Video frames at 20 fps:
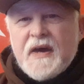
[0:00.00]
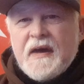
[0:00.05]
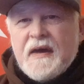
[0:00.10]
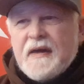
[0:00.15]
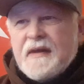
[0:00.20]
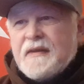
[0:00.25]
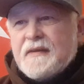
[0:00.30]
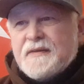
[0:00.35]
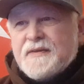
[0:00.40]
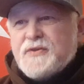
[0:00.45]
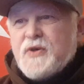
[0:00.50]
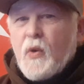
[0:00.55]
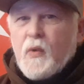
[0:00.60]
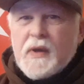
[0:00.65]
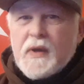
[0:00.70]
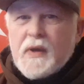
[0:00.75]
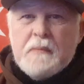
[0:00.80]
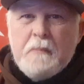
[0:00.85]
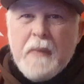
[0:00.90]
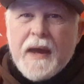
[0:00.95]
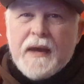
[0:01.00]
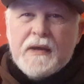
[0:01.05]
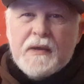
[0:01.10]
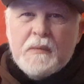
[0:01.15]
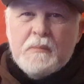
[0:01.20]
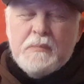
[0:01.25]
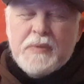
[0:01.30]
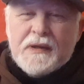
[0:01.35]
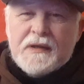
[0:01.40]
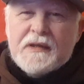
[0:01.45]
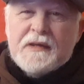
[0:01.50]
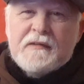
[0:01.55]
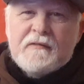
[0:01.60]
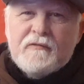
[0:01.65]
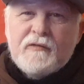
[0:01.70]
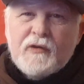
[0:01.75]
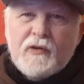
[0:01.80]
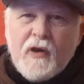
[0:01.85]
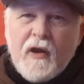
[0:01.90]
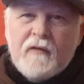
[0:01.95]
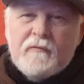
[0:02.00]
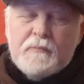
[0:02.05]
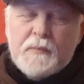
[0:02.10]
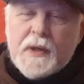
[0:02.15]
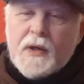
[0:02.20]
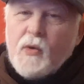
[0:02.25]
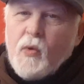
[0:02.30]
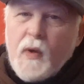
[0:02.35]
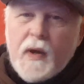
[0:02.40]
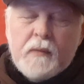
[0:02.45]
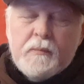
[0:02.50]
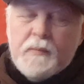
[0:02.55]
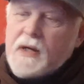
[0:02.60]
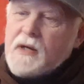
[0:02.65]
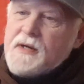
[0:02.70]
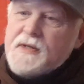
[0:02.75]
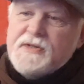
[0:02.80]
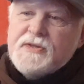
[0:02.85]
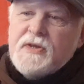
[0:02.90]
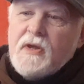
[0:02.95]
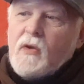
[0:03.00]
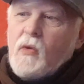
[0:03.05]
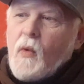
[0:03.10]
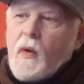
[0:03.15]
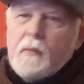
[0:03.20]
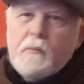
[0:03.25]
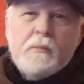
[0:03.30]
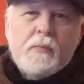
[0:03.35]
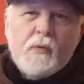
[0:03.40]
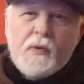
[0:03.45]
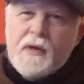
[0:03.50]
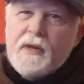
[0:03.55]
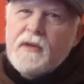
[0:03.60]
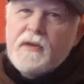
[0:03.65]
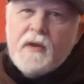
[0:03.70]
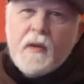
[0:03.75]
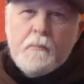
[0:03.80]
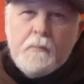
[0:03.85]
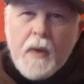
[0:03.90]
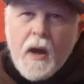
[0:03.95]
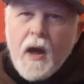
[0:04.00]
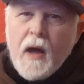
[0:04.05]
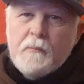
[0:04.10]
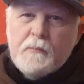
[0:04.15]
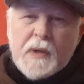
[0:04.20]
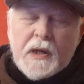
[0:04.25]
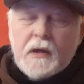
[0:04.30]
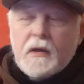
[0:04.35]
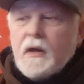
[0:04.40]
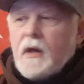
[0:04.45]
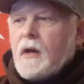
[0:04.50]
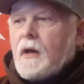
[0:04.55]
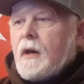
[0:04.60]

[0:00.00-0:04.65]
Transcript: and so he made a believer of me quick because the Lord breathed upon me.